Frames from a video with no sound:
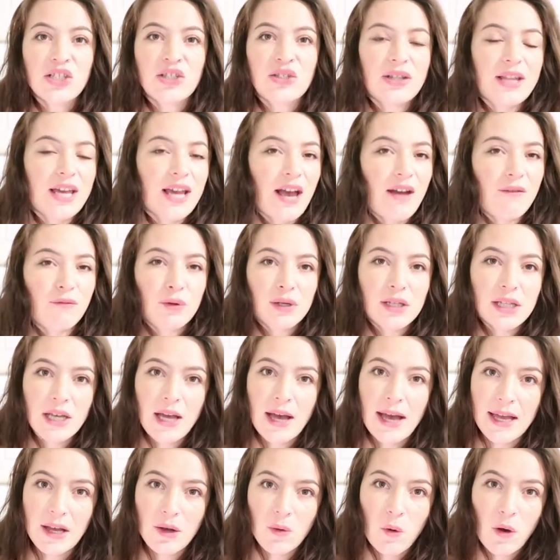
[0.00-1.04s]
So they have really
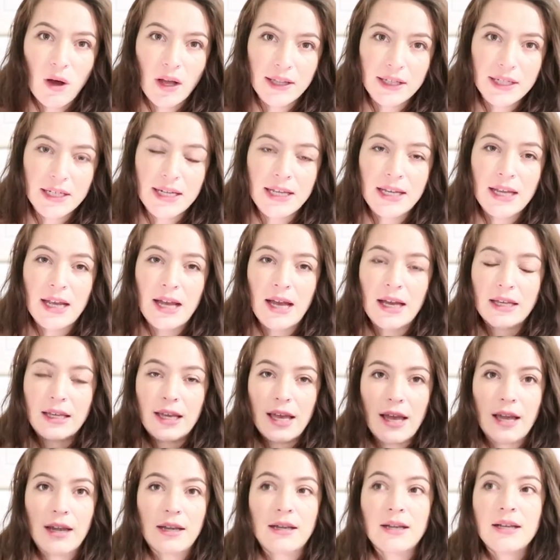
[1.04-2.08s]
high quality,
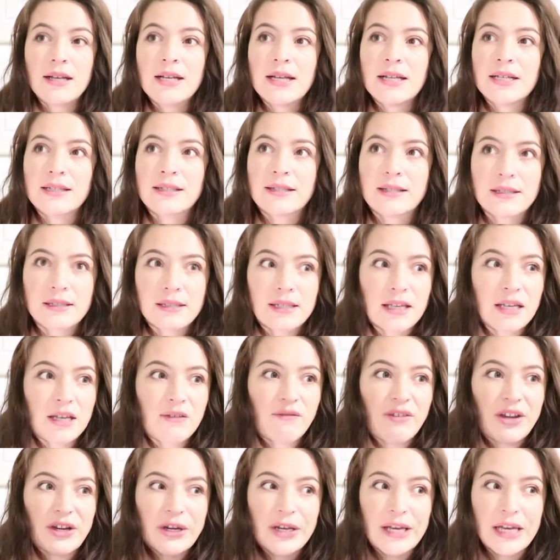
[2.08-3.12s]
again,
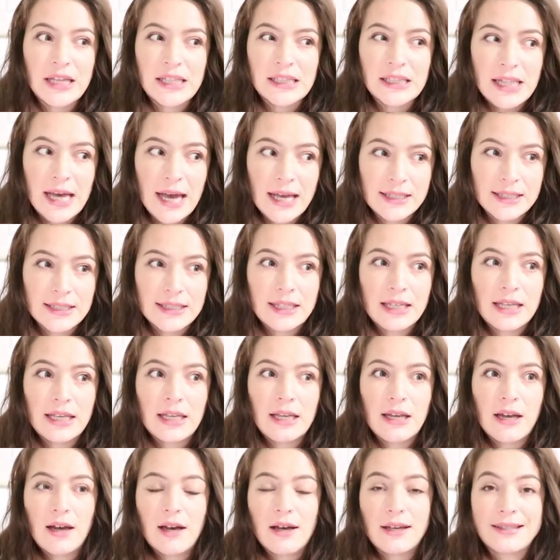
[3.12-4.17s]
sleek, very
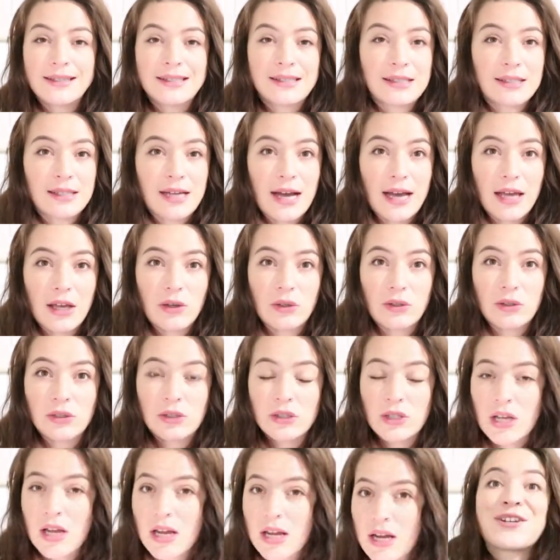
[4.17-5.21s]
classy uh,
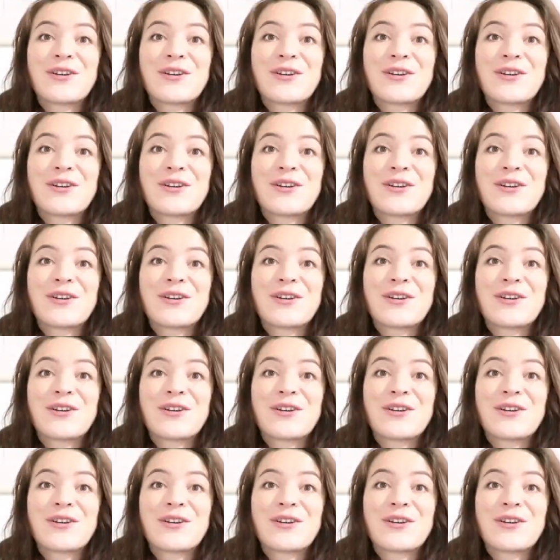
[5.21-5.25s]
styles.